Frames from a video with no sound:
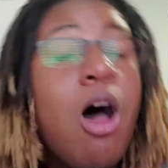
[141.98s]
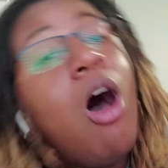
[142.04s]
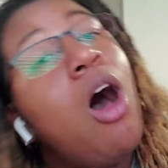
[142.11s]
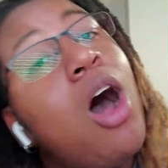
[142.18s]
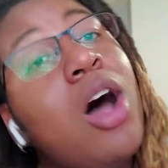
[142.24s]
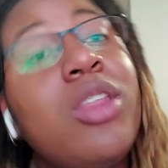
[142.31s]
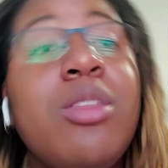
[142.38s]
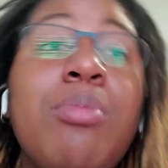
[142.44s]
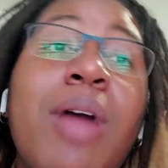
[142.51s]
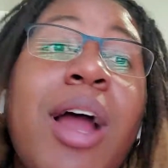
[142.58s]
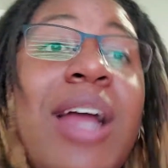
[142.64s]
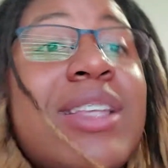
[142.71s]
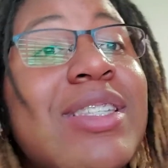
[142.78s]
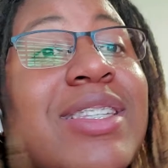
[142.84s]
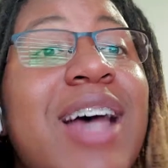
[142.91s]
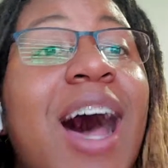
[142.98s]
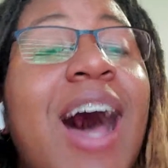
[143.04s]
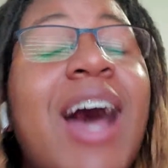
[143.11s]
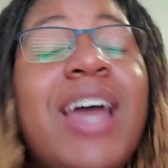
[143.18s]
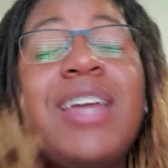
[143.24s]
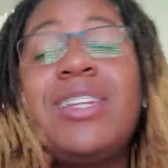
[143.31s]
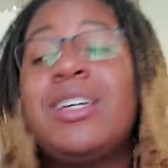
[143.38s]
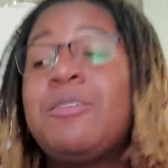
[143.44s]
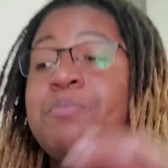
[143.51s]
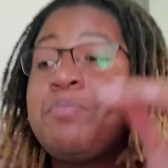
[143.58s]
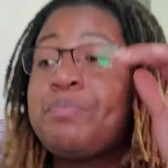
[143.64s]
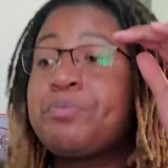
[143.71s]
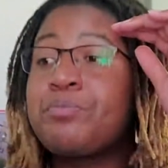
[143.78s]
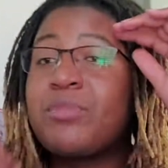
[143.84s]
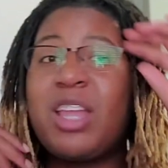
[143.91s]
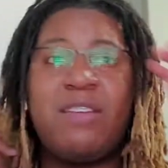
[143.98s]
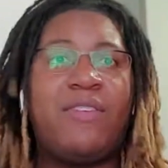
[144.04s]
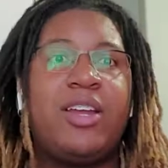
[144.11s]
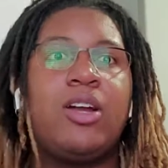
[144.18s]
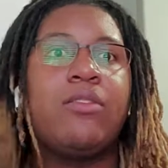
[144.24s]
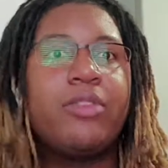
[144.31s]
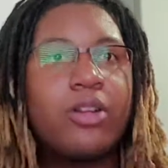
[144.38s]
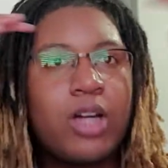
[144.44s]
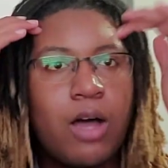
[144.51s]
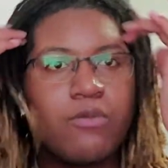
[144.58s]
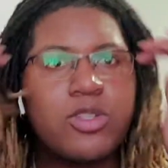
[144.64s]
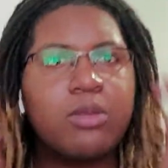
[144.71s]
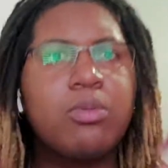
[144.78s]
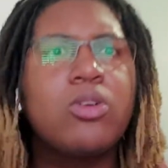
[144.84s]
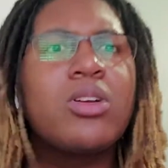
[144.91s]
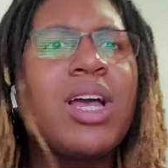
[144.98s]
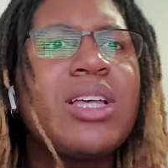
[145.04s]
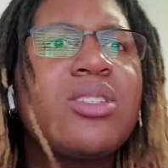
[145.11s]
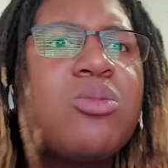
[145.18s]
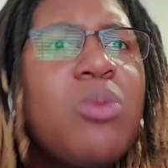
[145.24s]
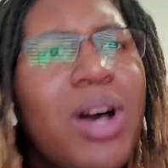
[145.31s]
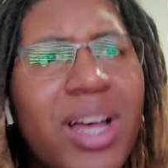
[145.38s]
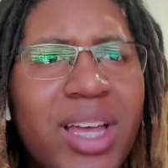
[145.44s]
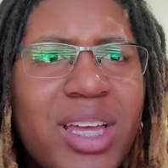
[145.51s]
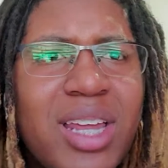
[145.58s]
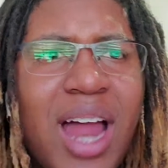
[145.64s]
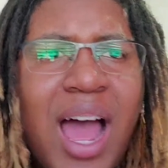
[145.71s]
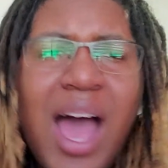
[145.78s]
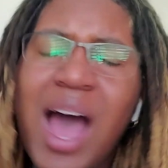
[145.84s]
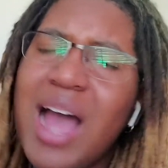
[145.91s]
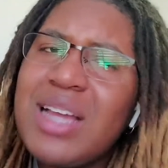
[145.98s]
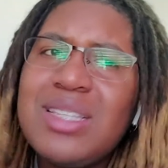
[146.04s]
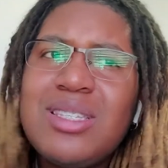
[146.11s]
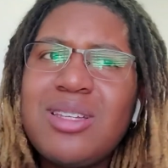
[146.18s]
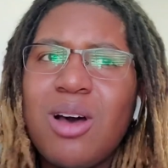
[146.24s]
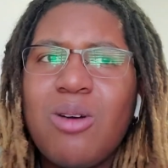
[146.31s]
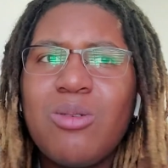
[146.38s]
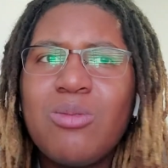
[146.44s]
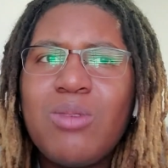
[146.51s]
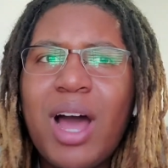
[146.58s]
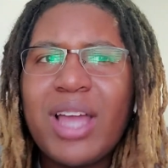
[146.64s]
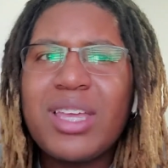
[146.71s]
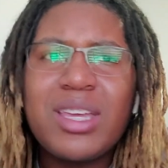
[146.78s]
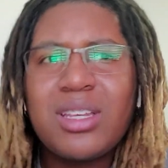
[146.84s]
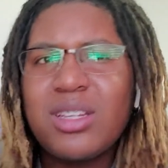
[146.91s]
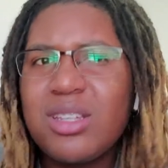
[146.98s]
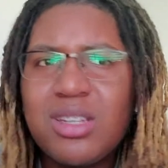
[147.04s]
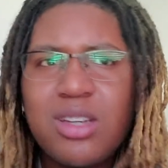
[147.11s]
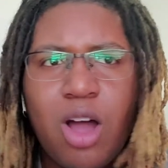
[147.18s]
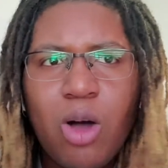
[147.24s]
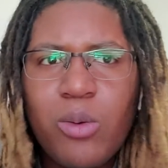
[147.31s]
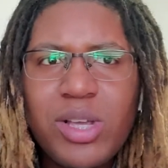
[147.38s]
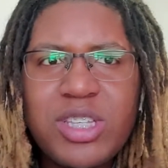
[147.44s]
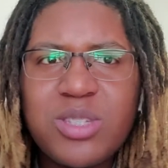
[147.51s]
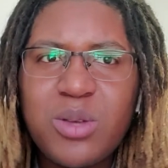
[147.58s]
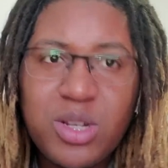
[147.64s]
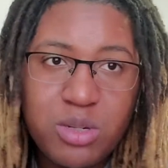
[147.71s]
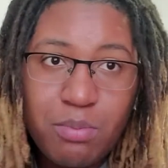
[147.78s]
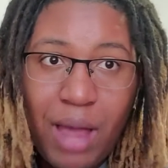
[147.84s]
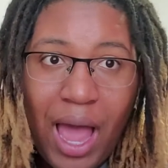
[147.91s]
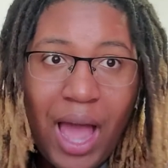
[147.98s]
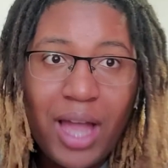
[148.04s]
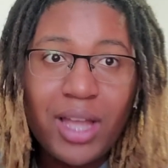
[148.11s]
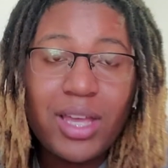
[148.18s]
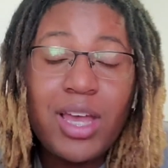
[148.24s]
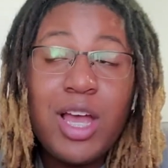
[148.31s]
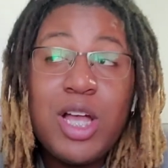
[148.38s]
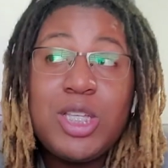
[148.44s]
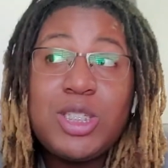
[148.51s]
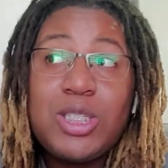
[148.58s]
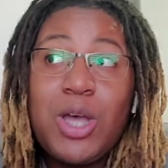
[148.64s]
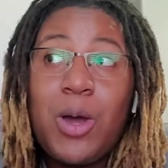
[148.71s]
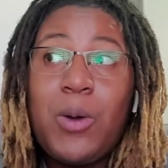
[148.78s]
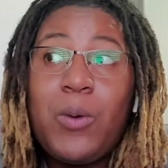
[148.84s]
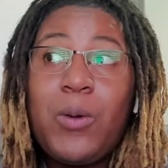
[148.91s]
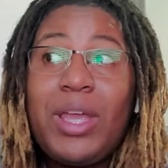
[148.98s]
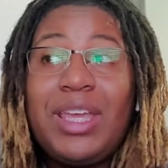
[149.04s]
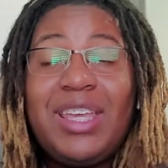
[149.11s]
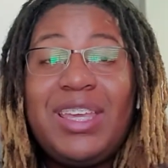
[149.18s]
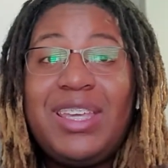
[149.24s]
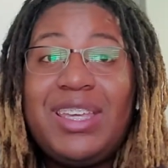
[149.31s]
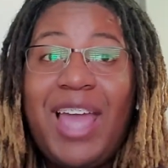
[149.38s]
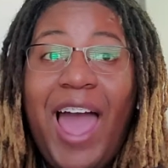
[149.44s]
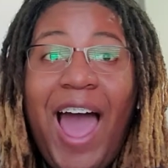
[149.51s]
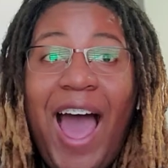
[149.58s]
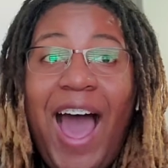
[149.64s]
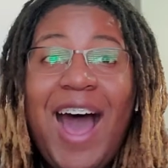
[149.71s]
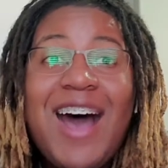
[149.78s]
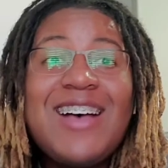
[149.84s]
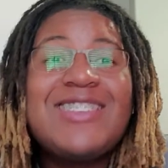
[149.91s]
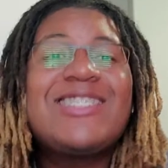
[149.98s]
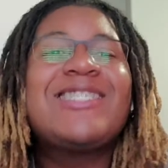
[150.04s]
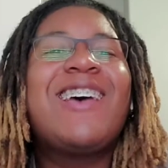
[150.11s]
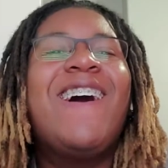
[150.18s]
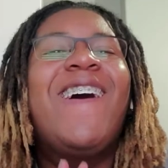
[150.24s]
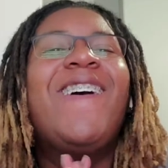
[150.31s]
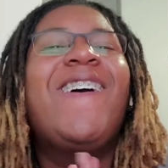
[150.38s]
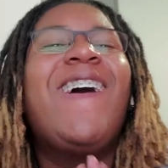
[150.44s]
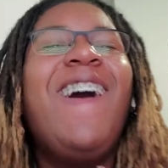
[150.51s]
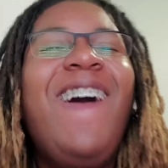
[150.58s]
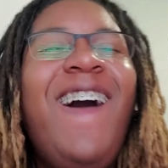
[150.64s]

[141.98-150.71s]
on the bright side, if I don't feel comfortable, guess what? I can always switch back. So yeah, so